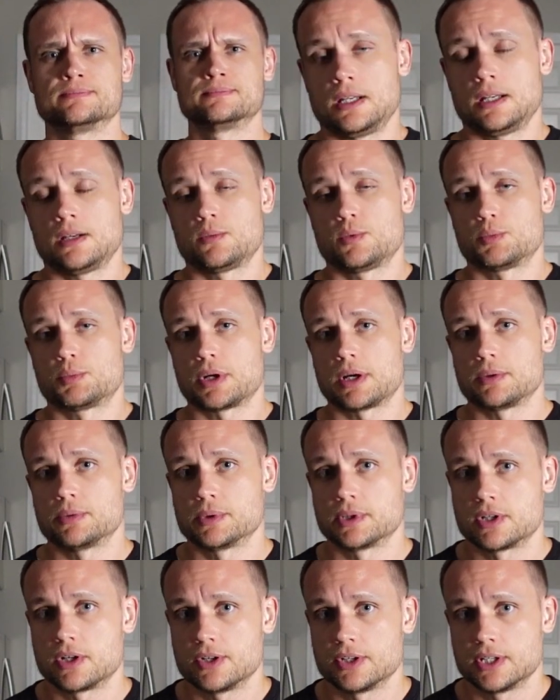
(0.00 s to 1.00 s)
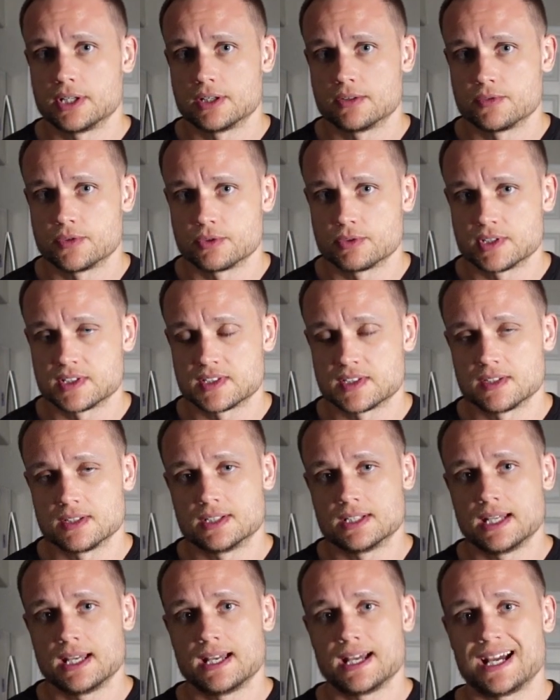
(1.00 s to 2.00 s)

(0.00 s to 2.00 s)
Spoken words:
And we'll probably call it here for the rest of the day.